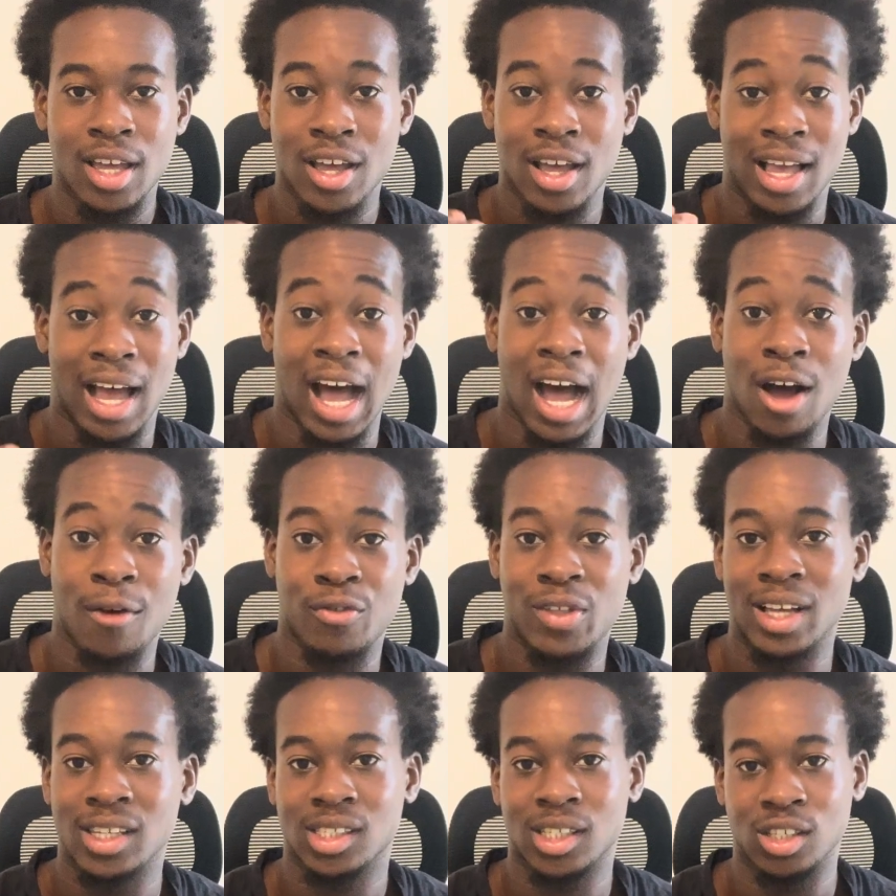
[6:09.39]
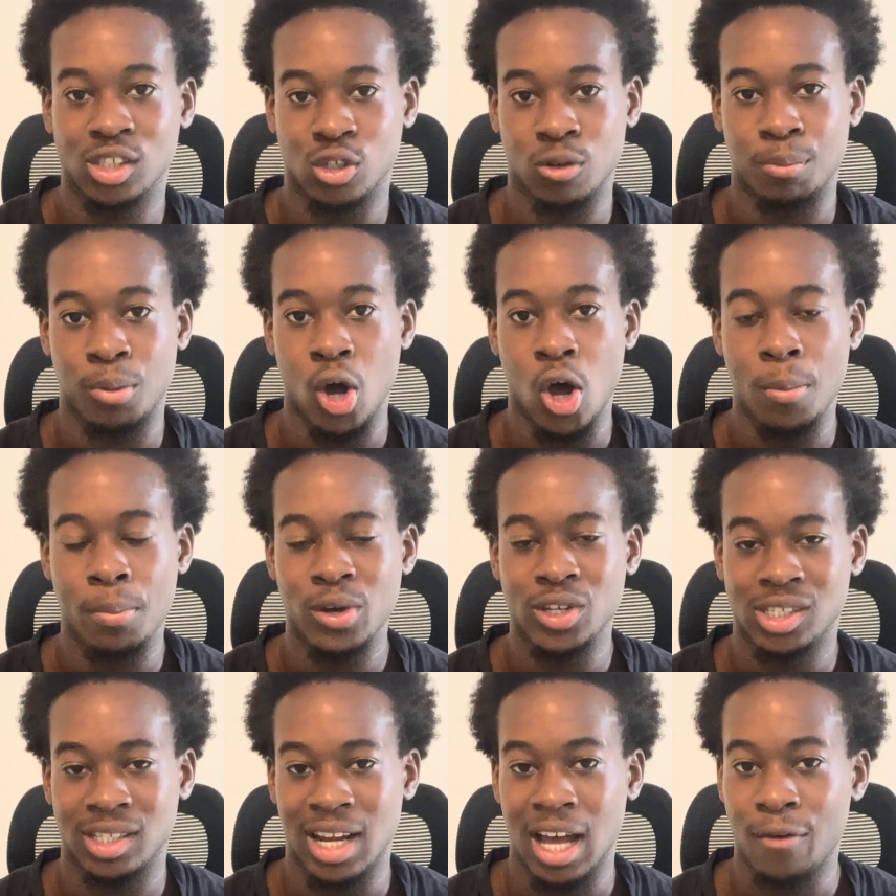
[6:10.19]
have that sense of
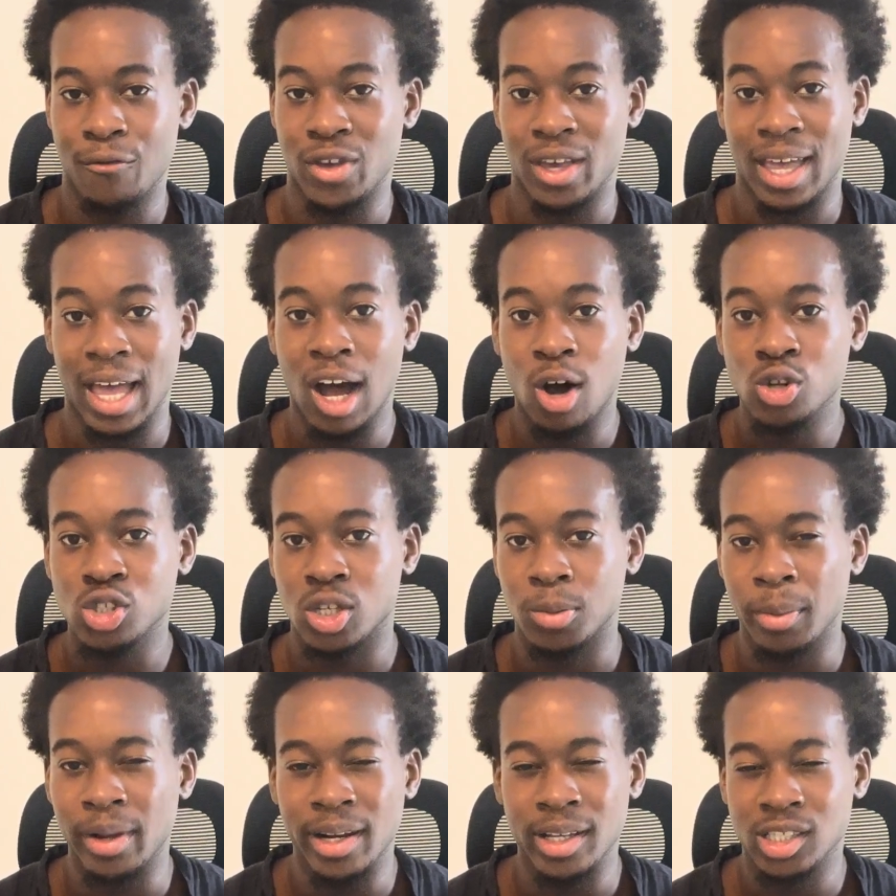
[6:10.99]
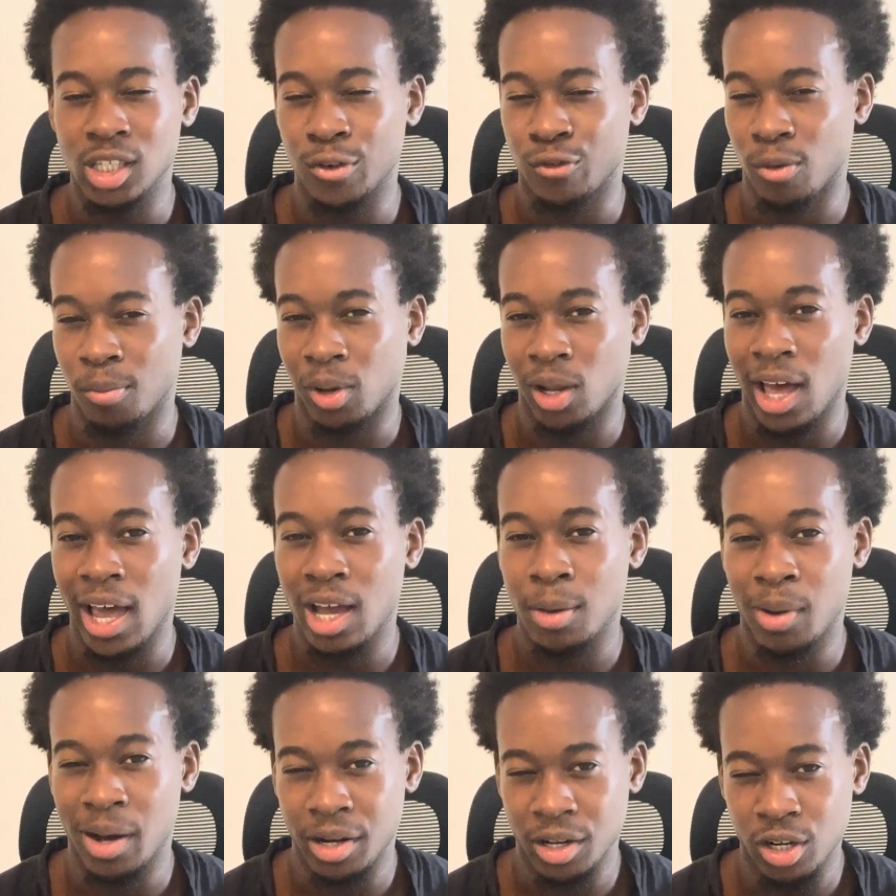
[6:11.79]
purpose and have the accountability from
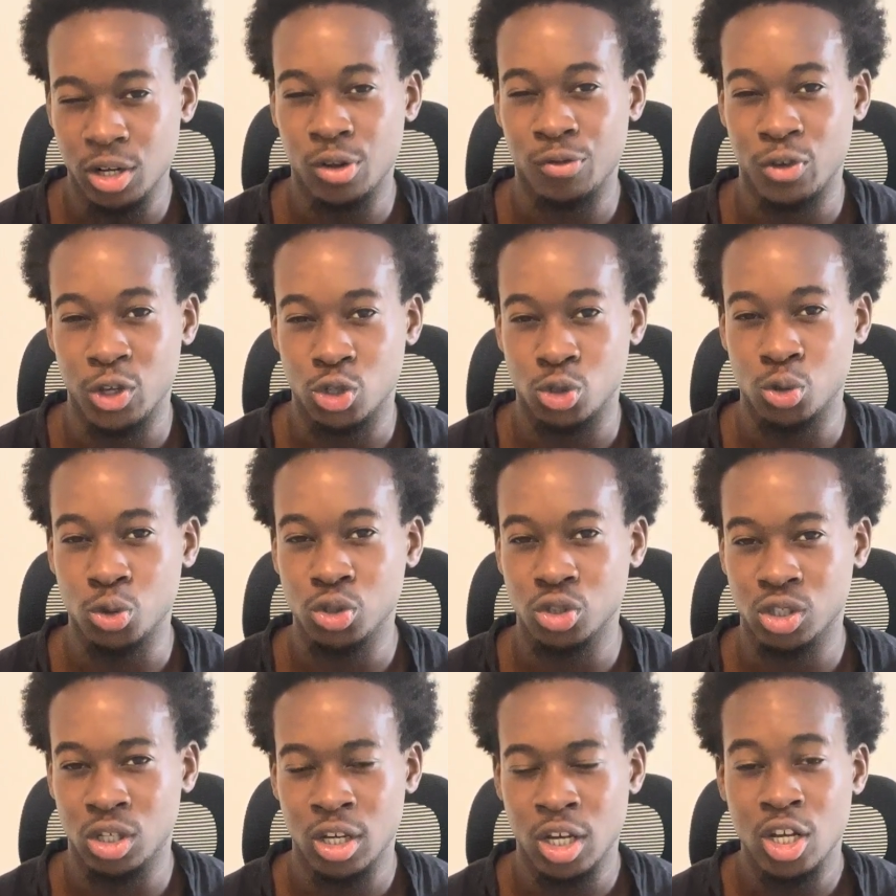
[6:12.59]
like-minded individuals